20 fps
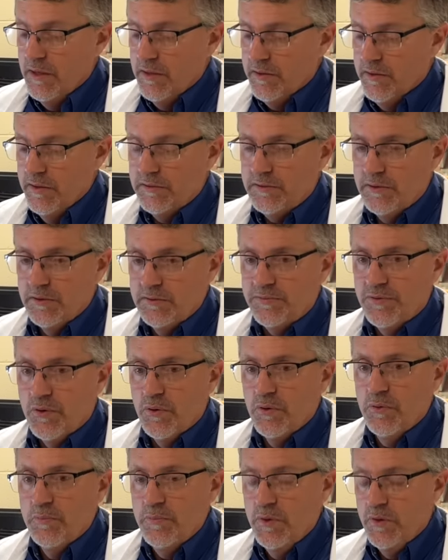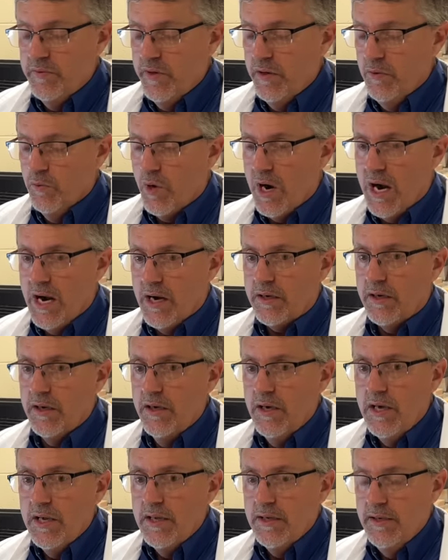This is for removing rock
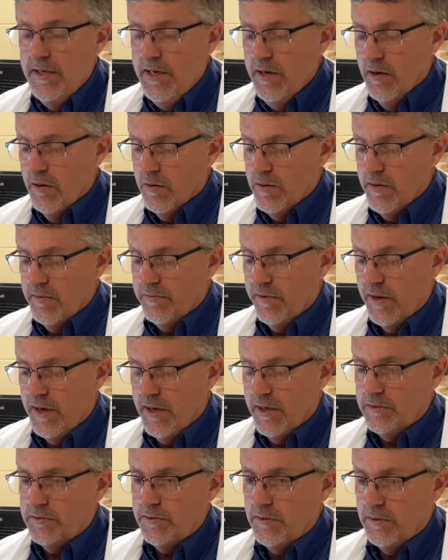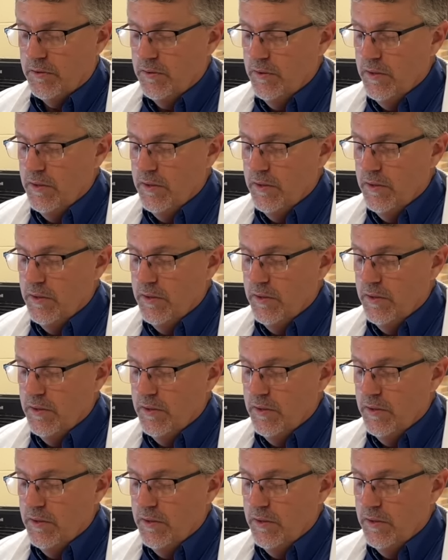near the fossil.